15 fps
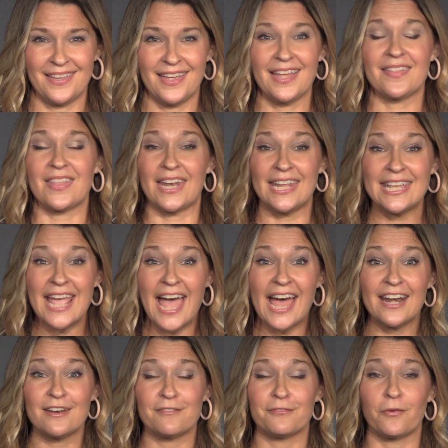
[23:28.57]
That He had
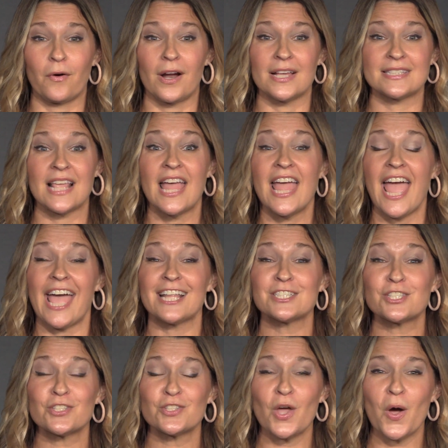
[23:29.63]
it for us. And
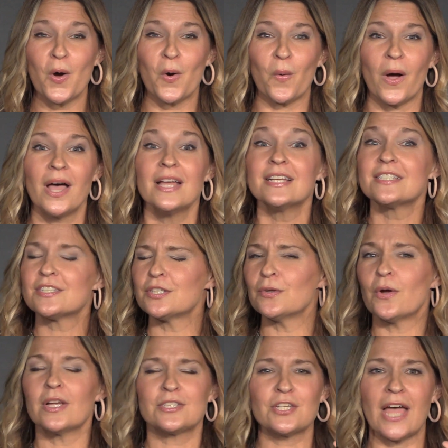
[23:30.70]
so
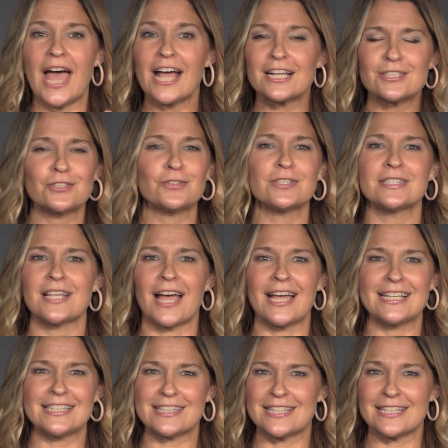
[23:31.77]
to
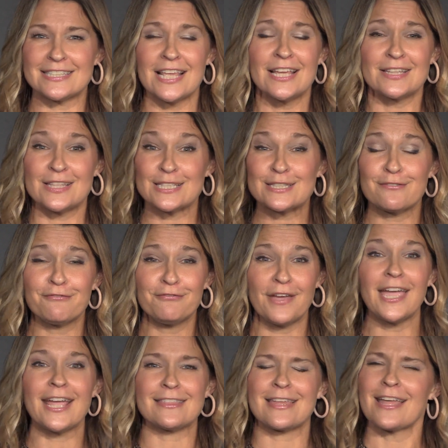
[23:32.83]
exercise this
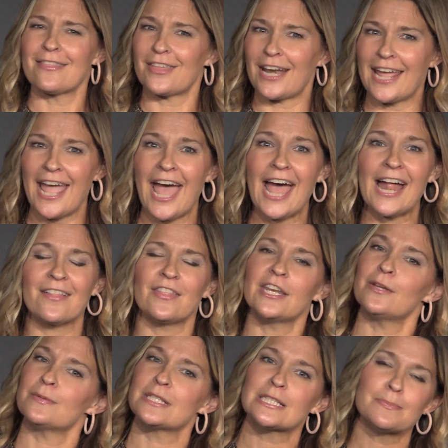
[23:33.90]
faith that I had, that He
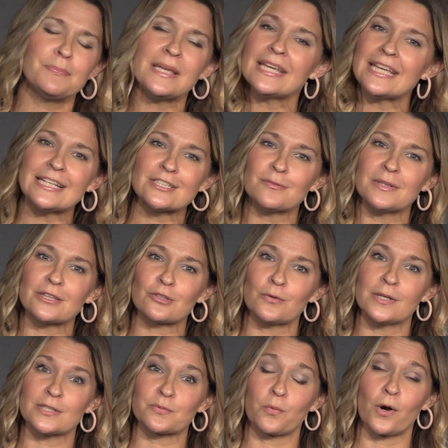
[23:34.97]
was speaking to me through
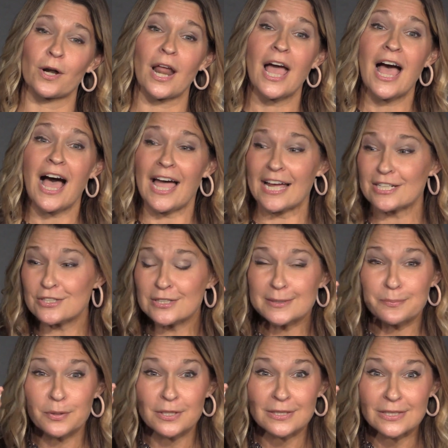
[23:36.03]
His word, I actually
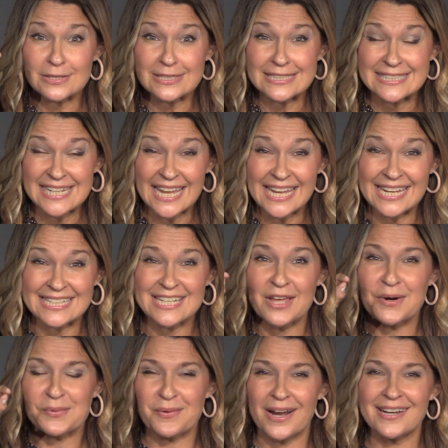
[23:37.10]
put a little date
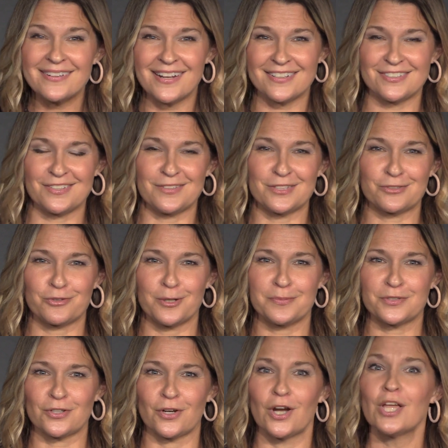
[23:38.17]
right next to the
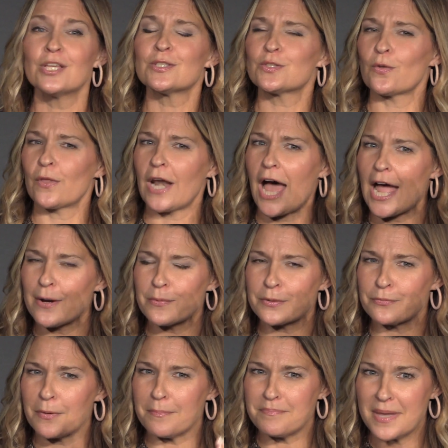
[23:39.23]
scripture so that I would
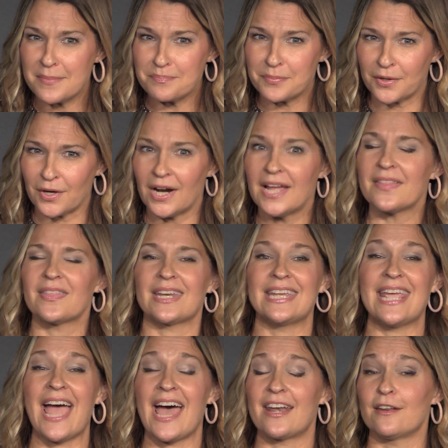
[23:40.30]
remember that He
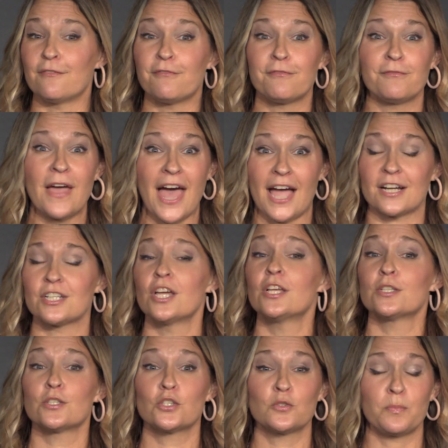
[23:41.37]
had in fact
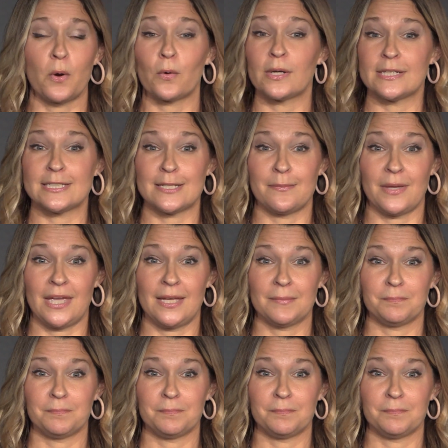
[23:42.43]
spoken to me.